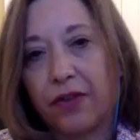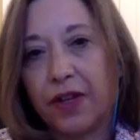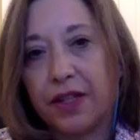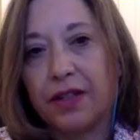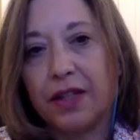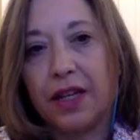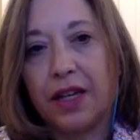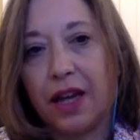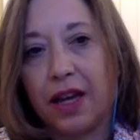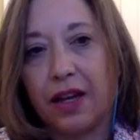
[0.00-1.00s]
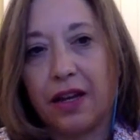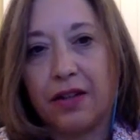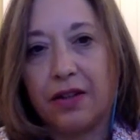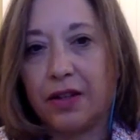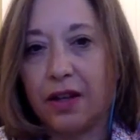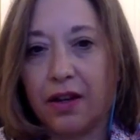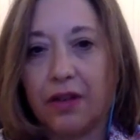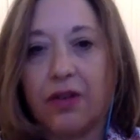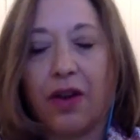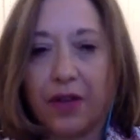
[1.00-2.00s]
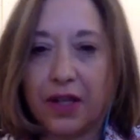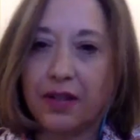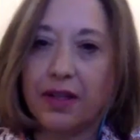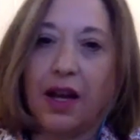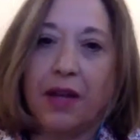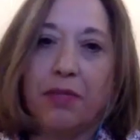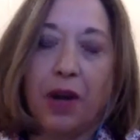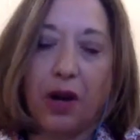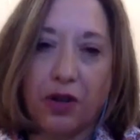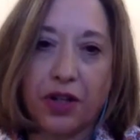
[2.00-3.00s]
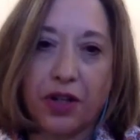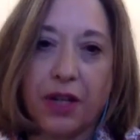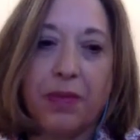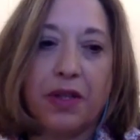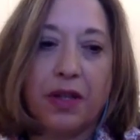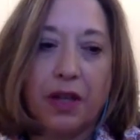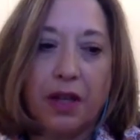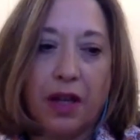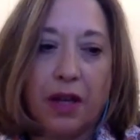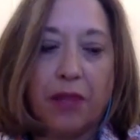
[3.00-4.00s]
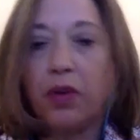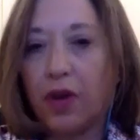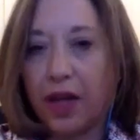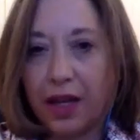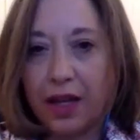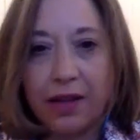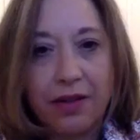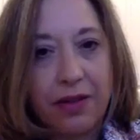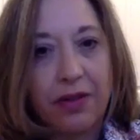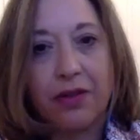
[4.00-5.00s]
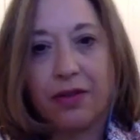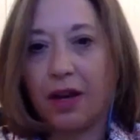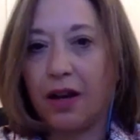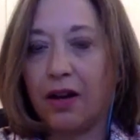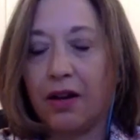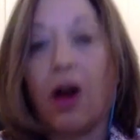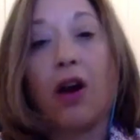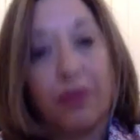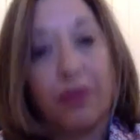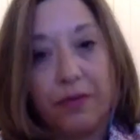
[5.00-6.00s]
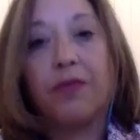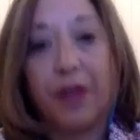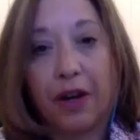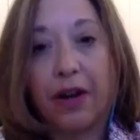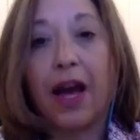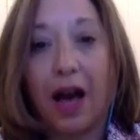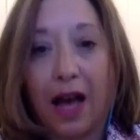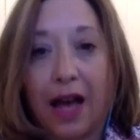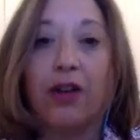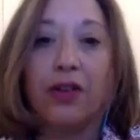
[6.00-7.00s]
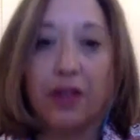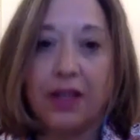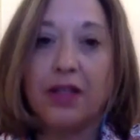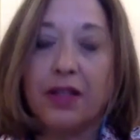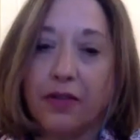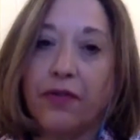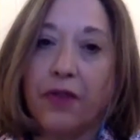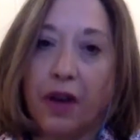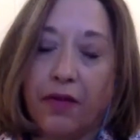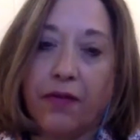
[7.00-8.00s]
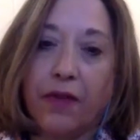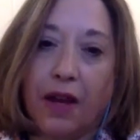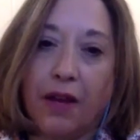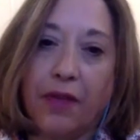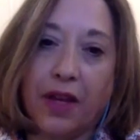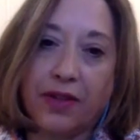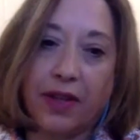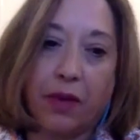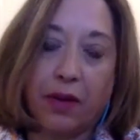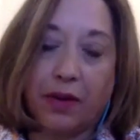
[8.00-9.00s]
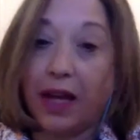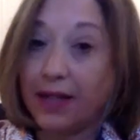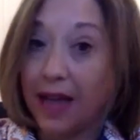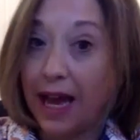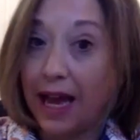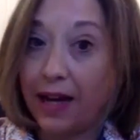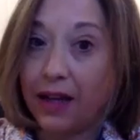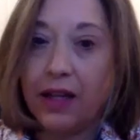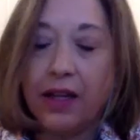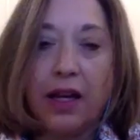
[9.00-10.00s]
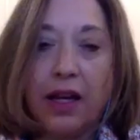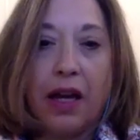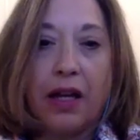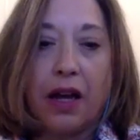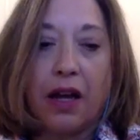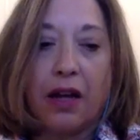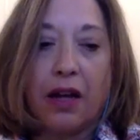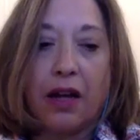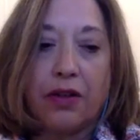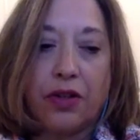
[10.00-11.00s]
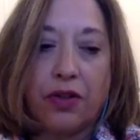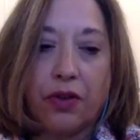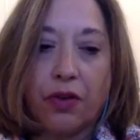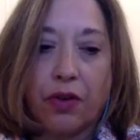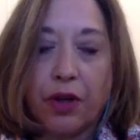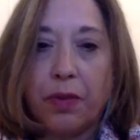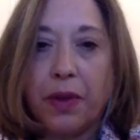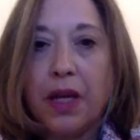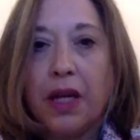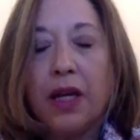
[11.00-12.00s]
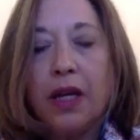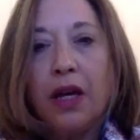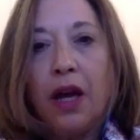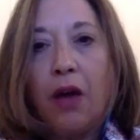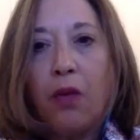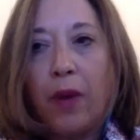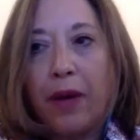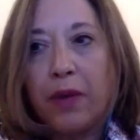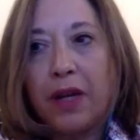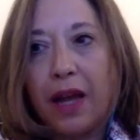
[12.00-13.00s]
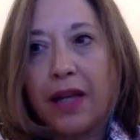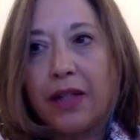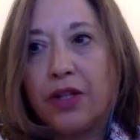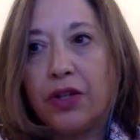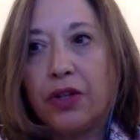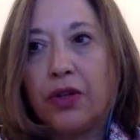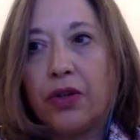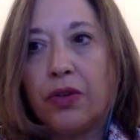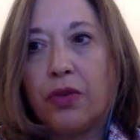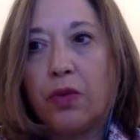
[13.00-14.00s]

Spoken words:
recently, and graphic design partnerships, employees are very high on the list of things that we would like to add to the group. We would like to,